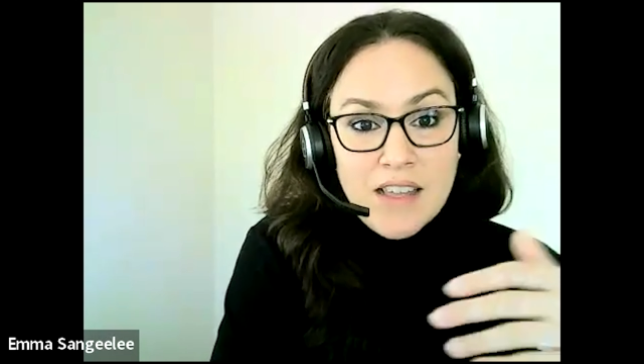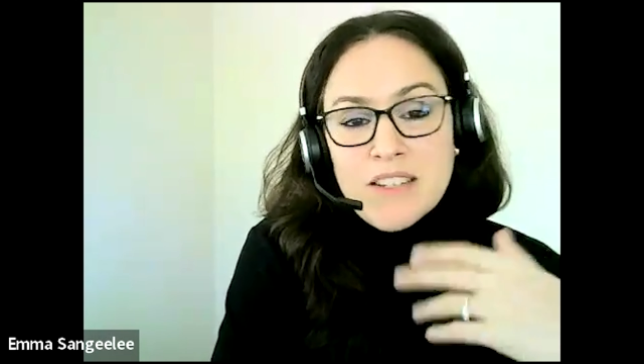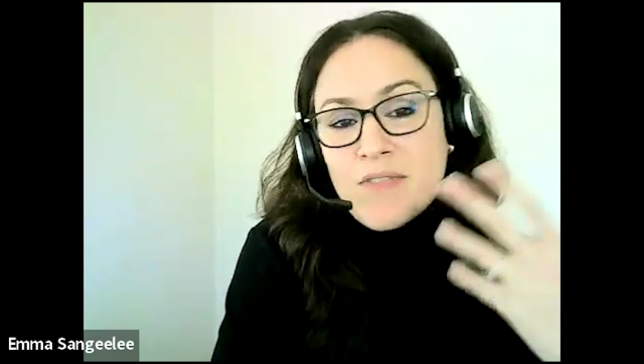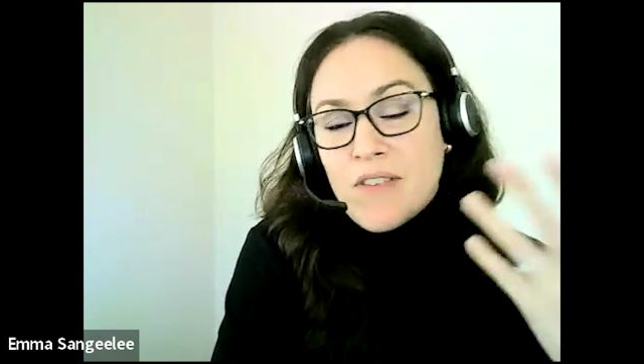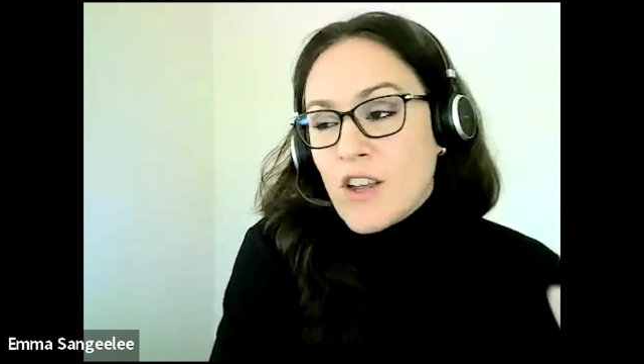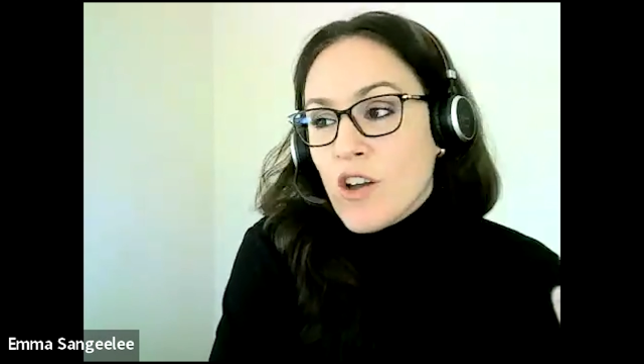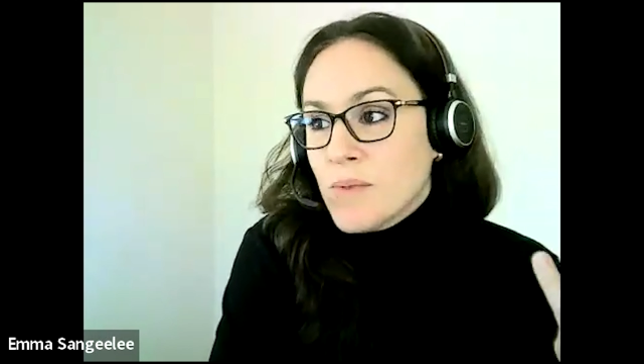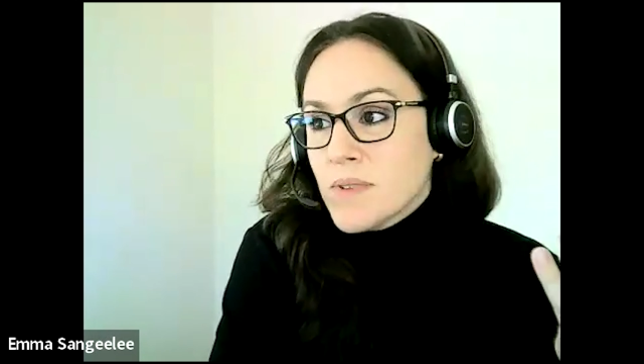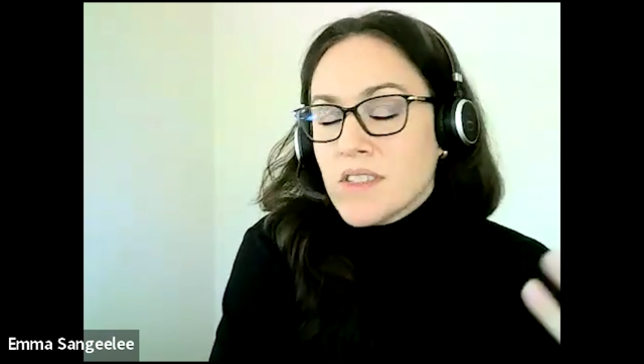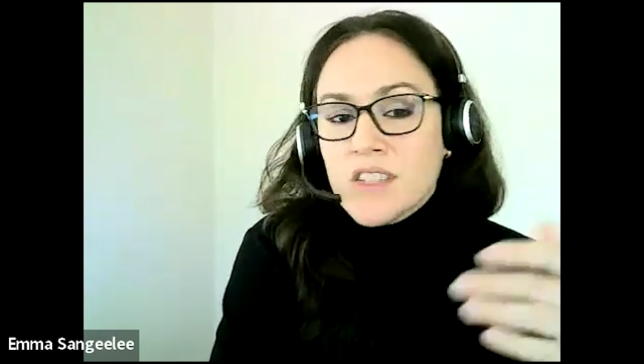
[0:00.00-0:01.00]
I mean, it's very
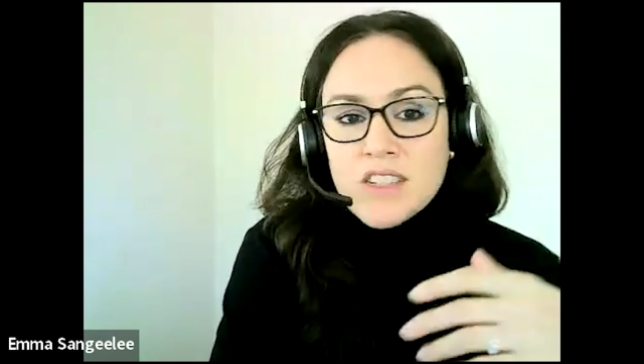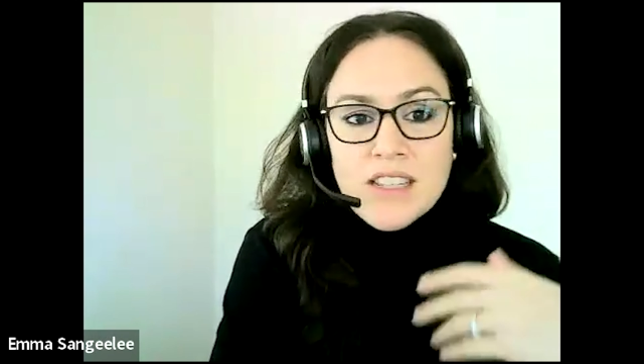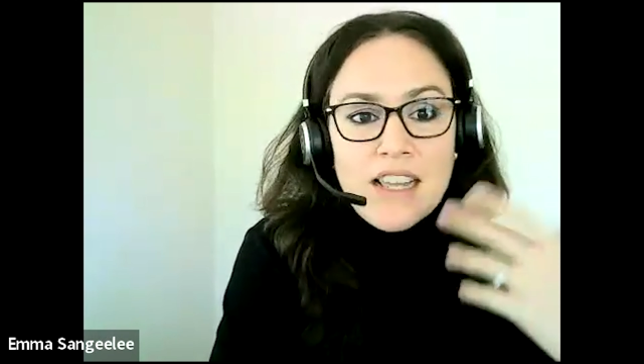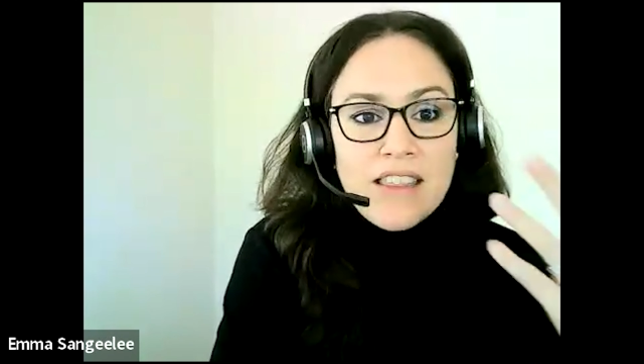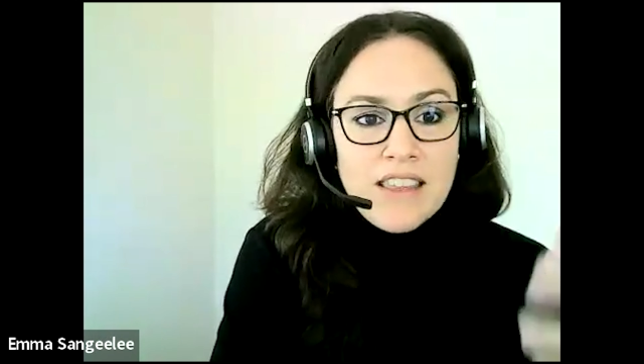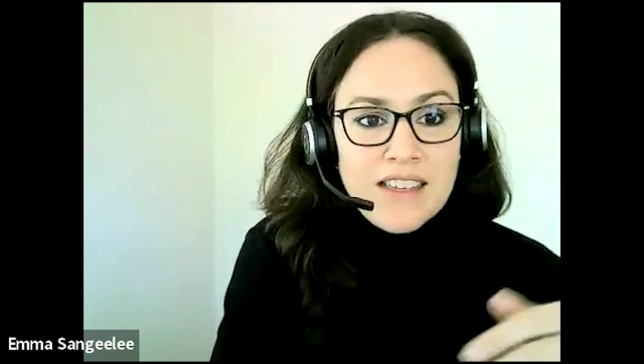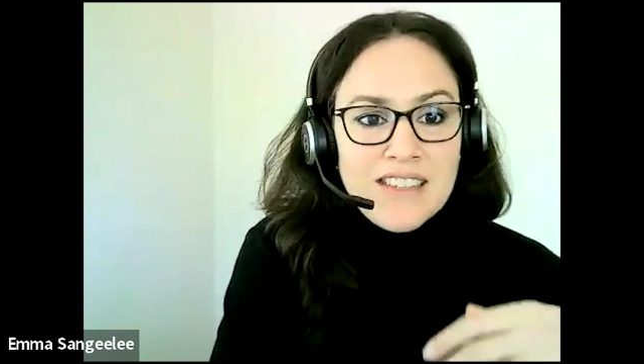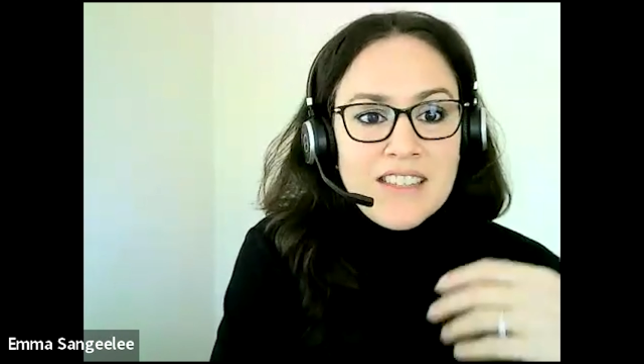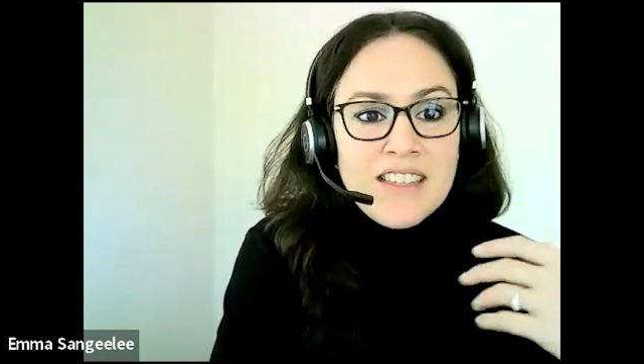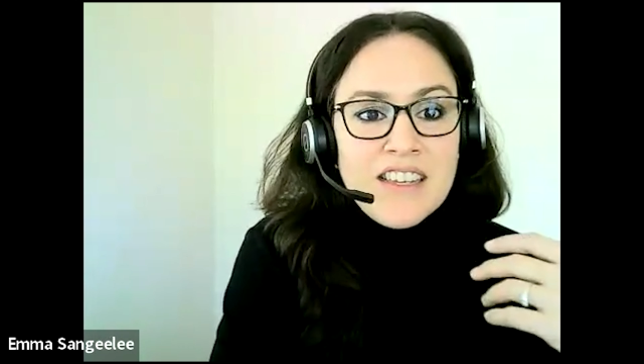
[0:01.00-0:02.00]
common to just let
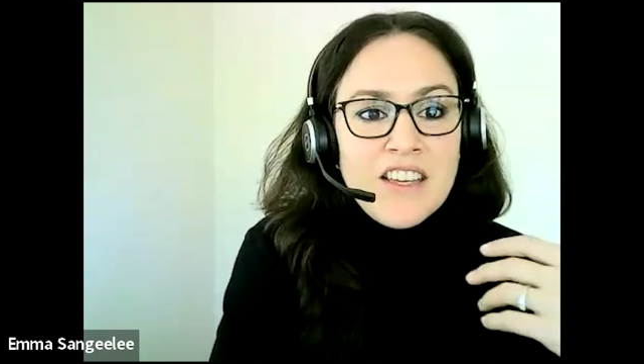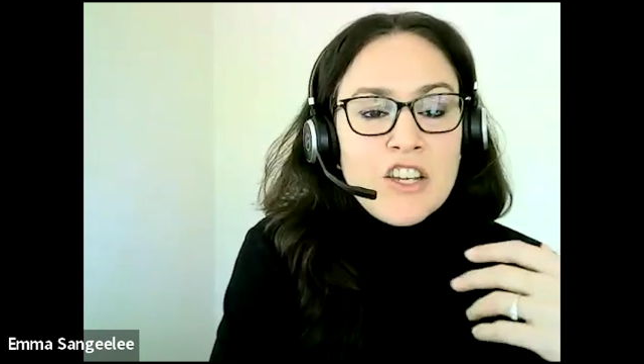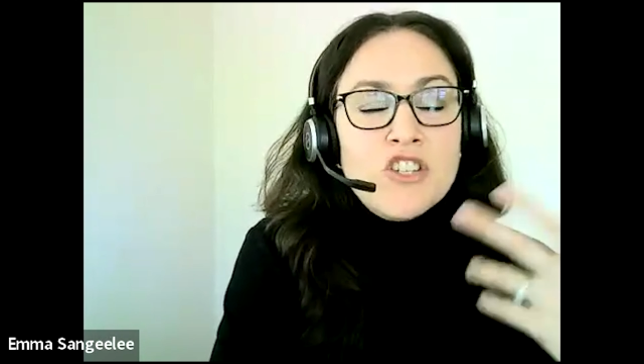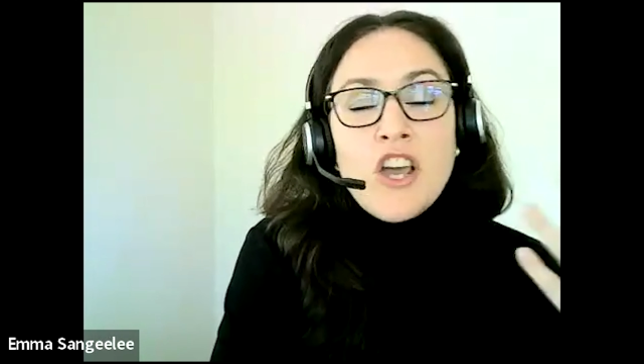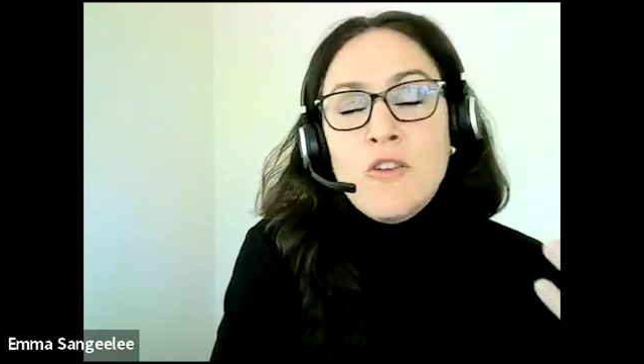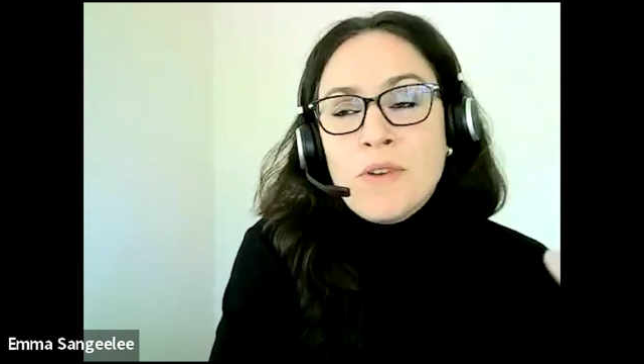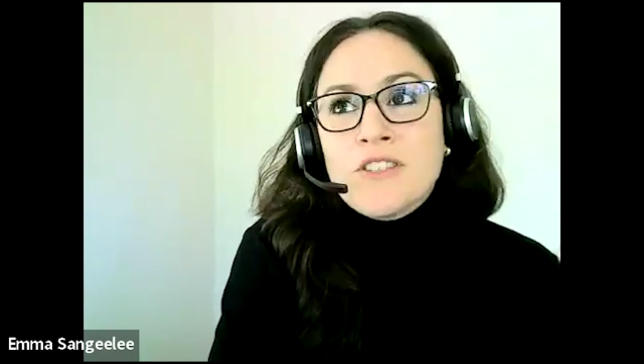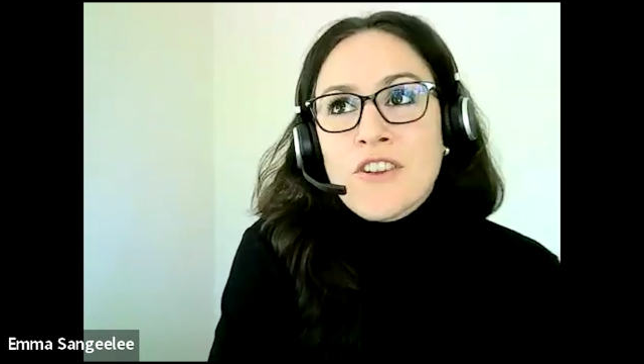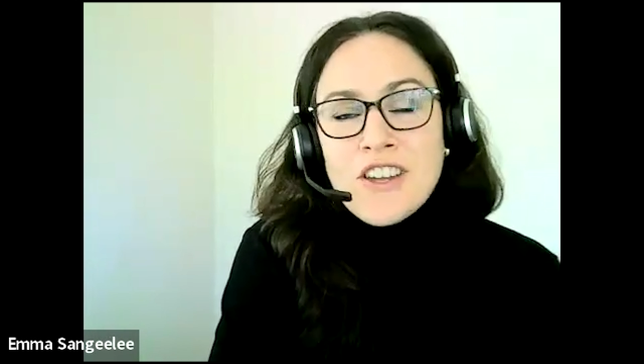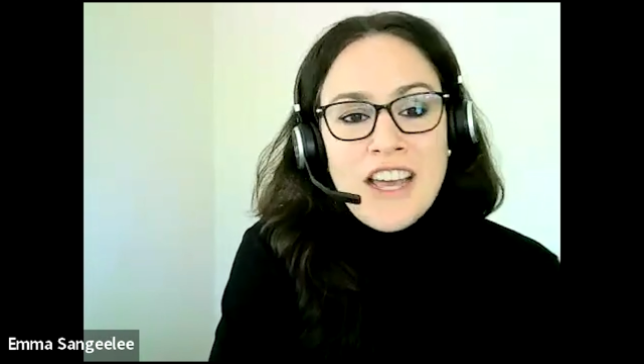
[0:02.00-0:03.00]
things, because you hope
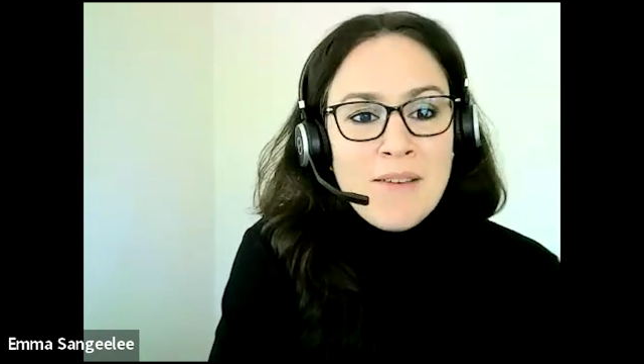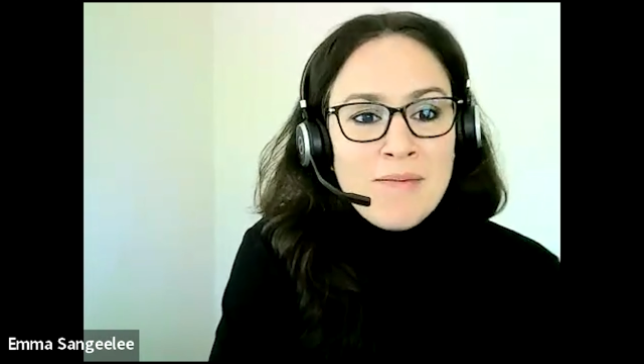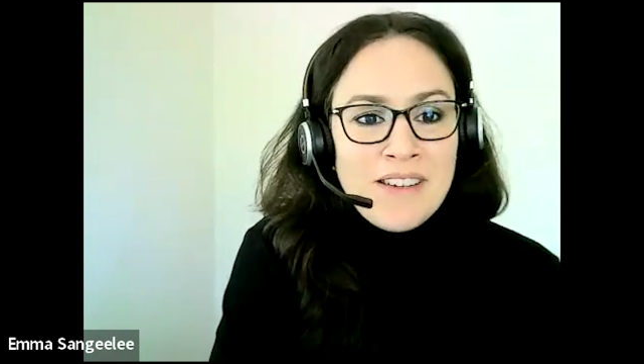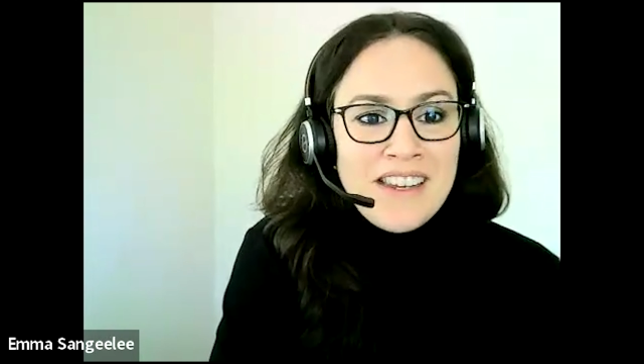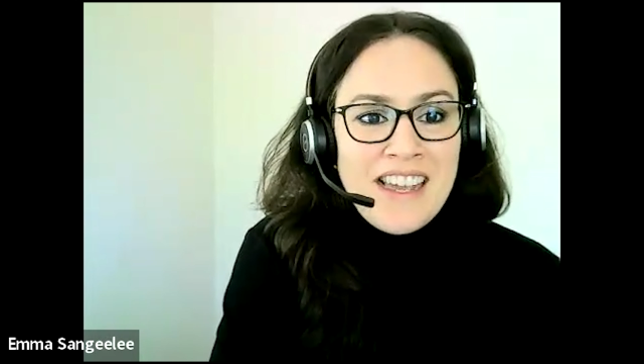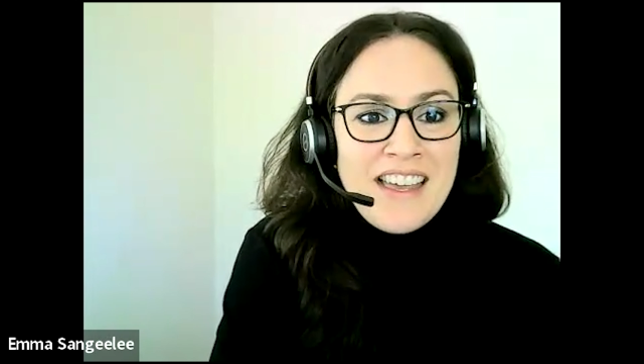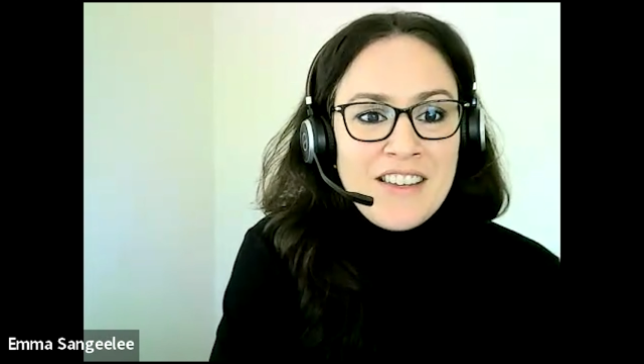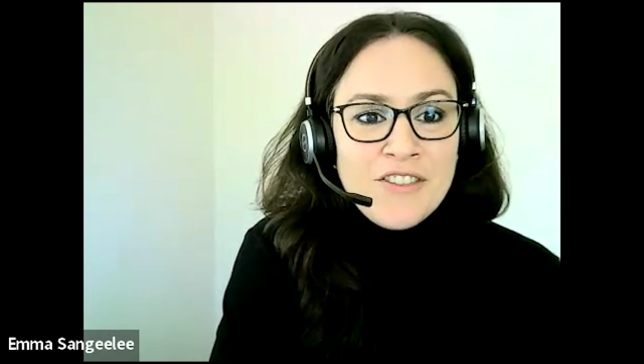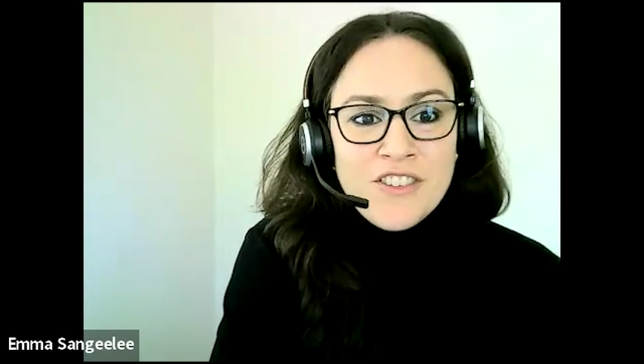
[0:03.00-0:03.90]
it's not going to happen again,